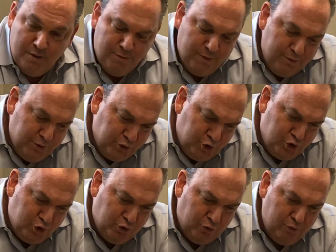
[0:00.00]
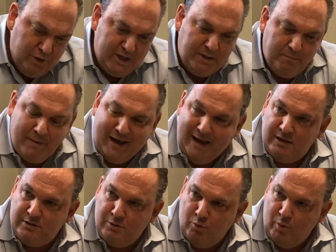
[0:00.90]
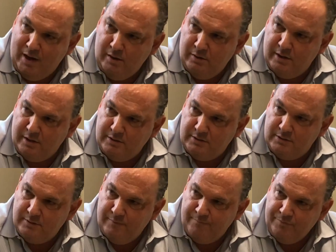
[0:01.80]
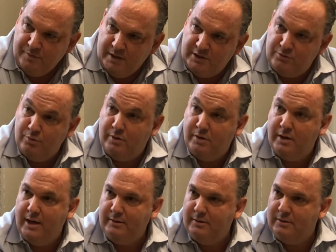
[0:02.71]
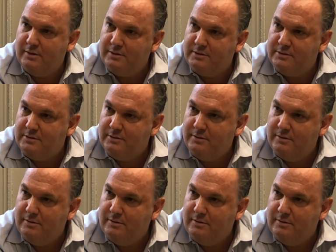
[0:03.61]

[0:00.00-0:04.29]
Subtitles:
then the journey back to wellness is through connectedness.